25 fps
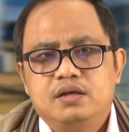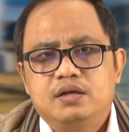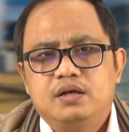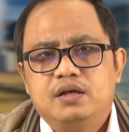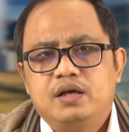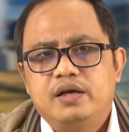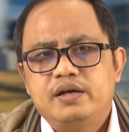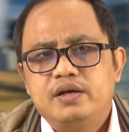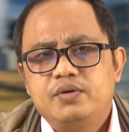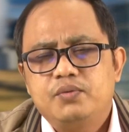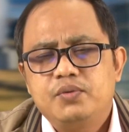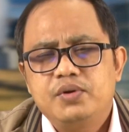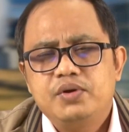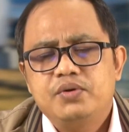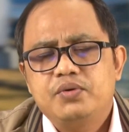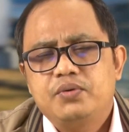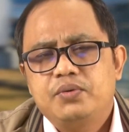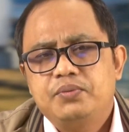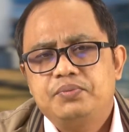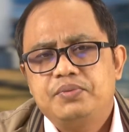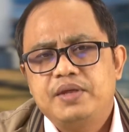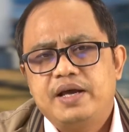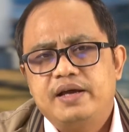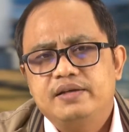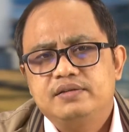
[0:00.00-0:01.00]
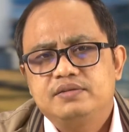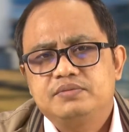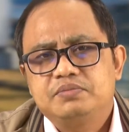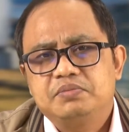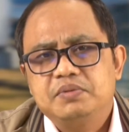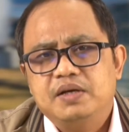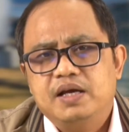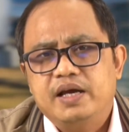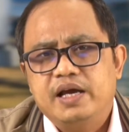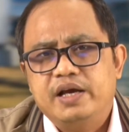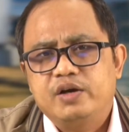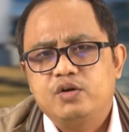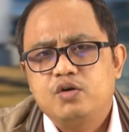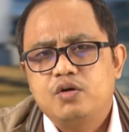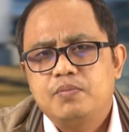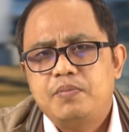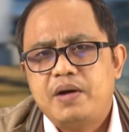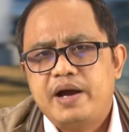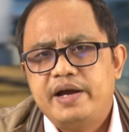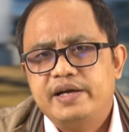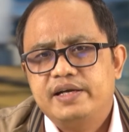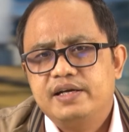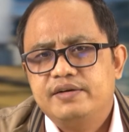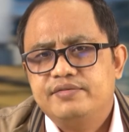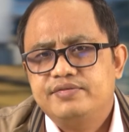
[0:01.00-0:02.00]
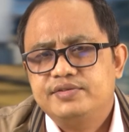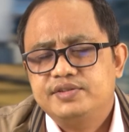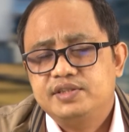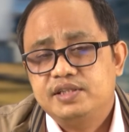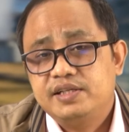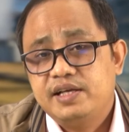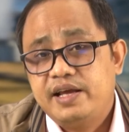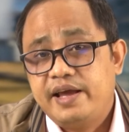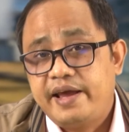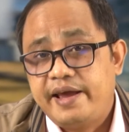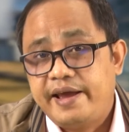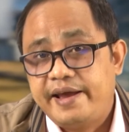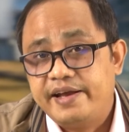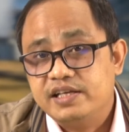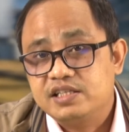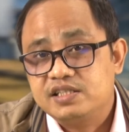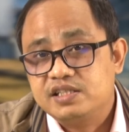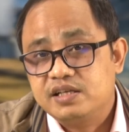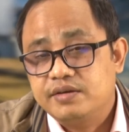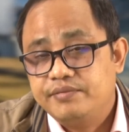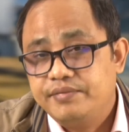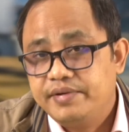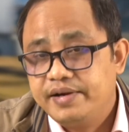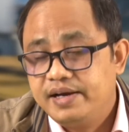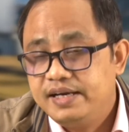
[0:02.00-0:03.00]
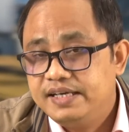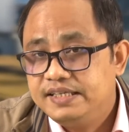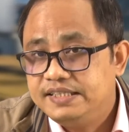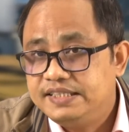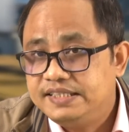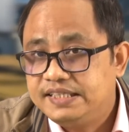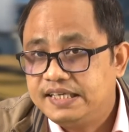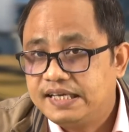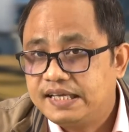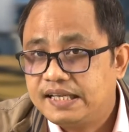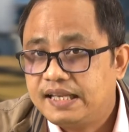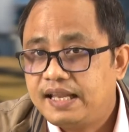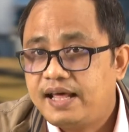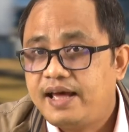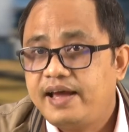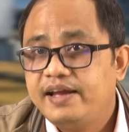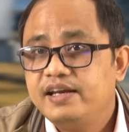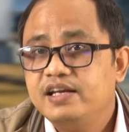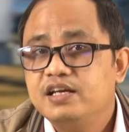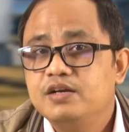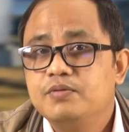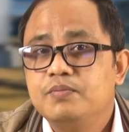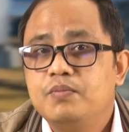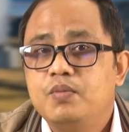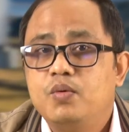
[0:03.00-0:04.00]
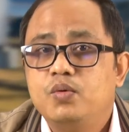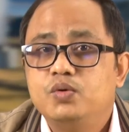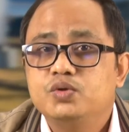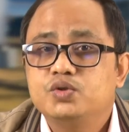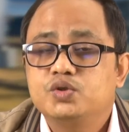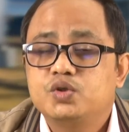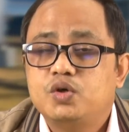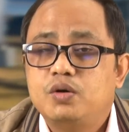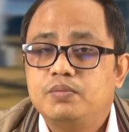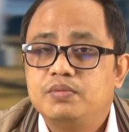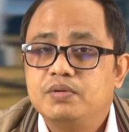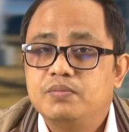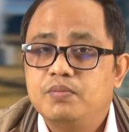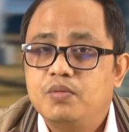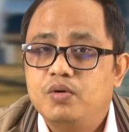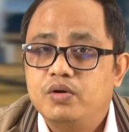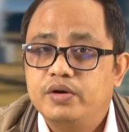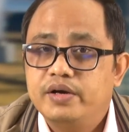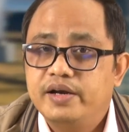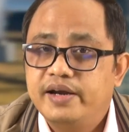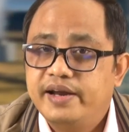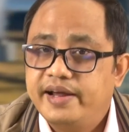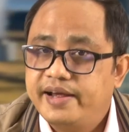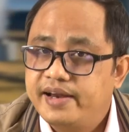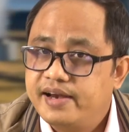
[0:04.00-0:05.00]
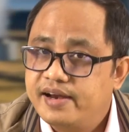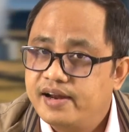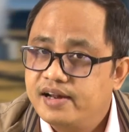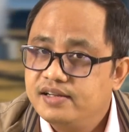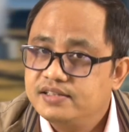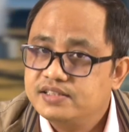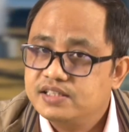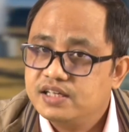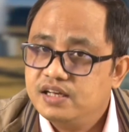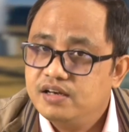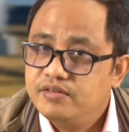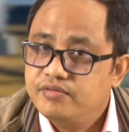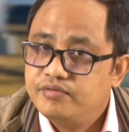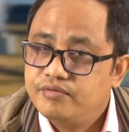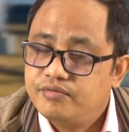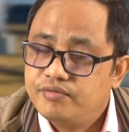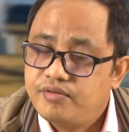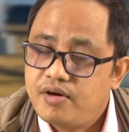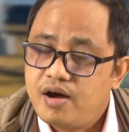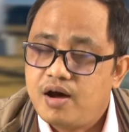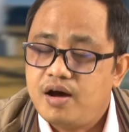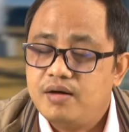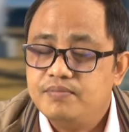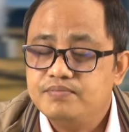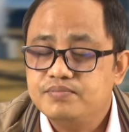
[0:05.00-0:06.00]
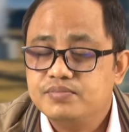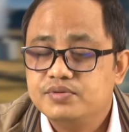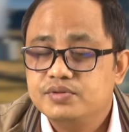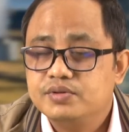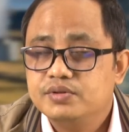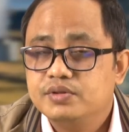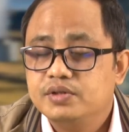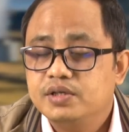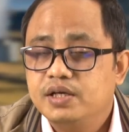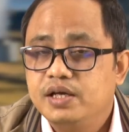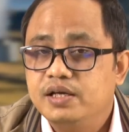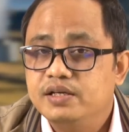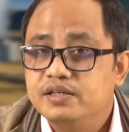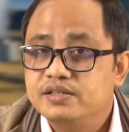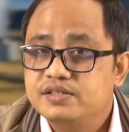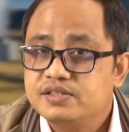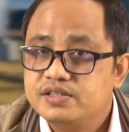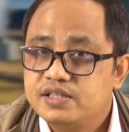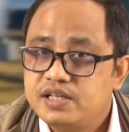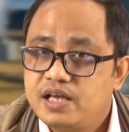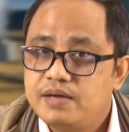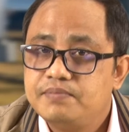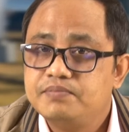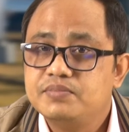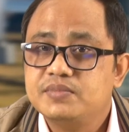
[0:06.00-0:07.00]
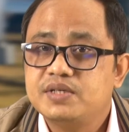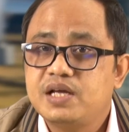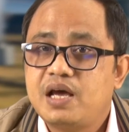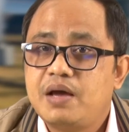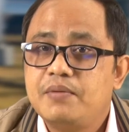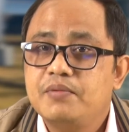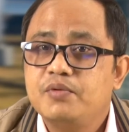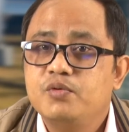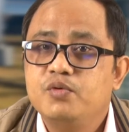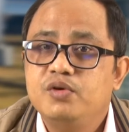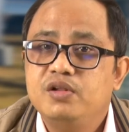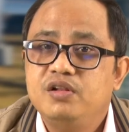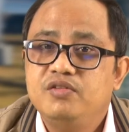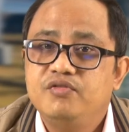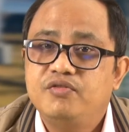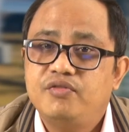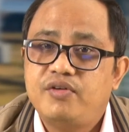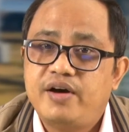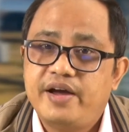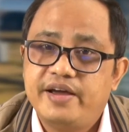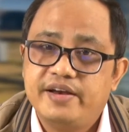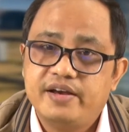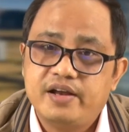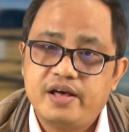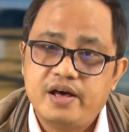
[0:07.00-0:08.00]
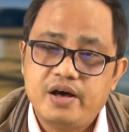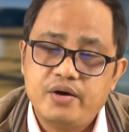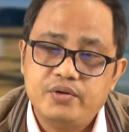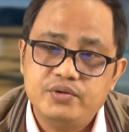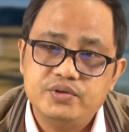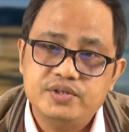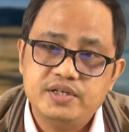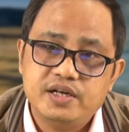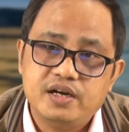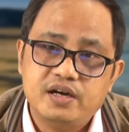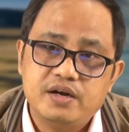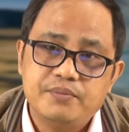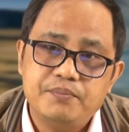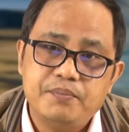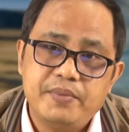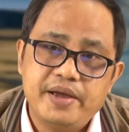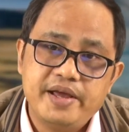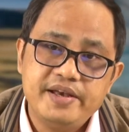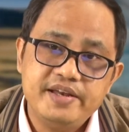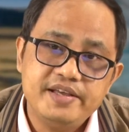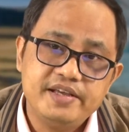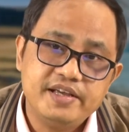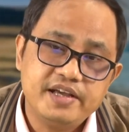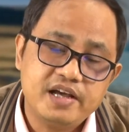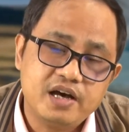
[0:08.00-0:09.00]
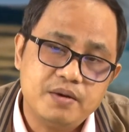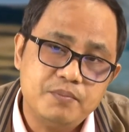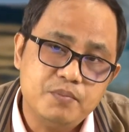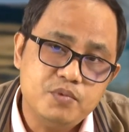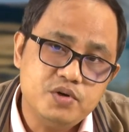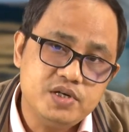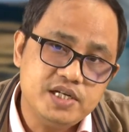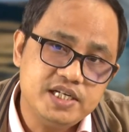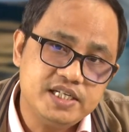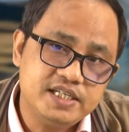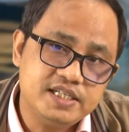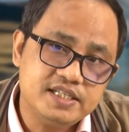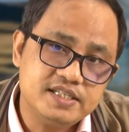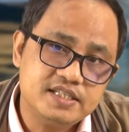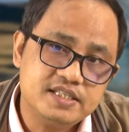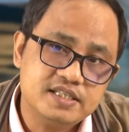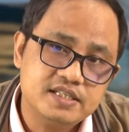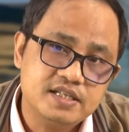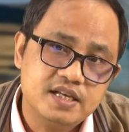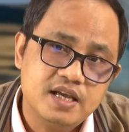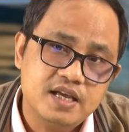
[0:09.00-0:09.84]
And we know that agrobiodiversity has severely declined in most of the modern agricultural farms. In the same time, we will find out there are many communities